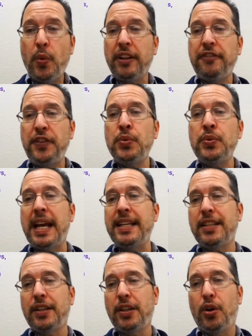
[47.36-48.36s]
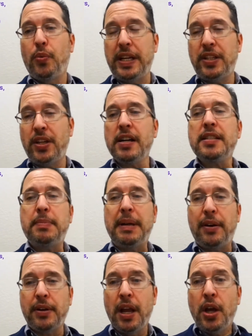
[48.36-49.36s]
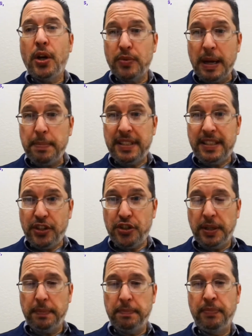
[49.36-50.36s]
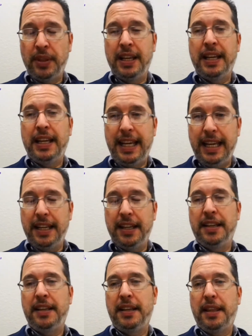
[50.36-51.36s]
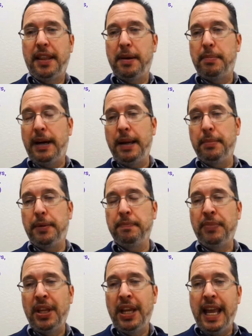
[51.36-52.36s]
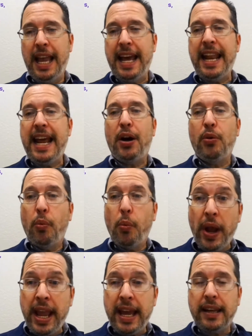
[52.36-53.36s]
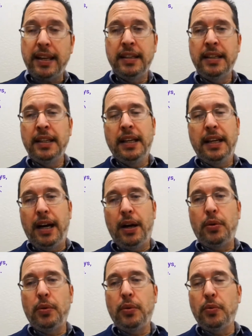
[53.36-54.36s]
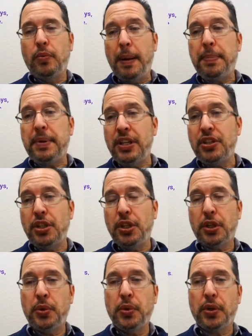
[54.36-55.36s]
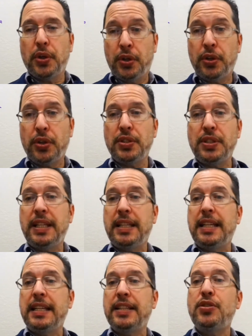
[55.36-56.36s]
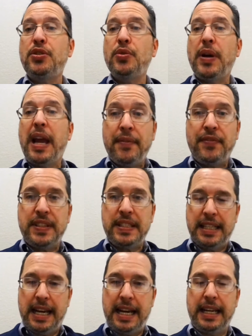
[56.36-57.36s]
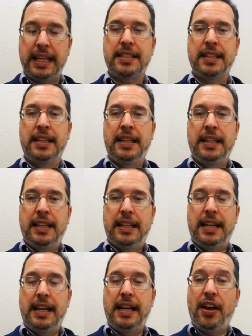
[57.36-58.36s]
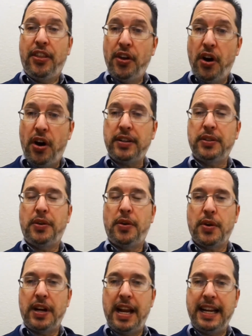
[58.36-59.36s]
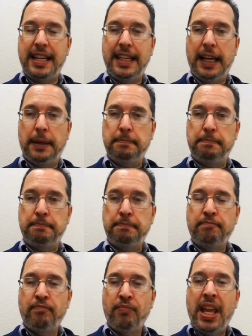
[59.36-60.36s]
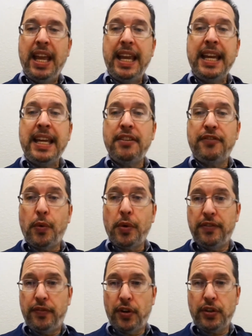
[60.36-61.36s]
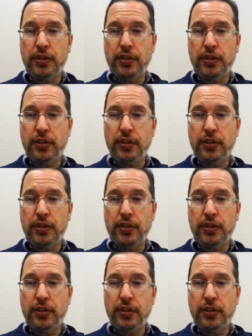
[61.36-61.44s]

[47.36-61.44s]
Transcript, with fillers: Well, a few days ago we talked about repetition in the Bible and how when uh, repetition occur occurs, it is to emphasize uh, a thought or an idea. In the fourth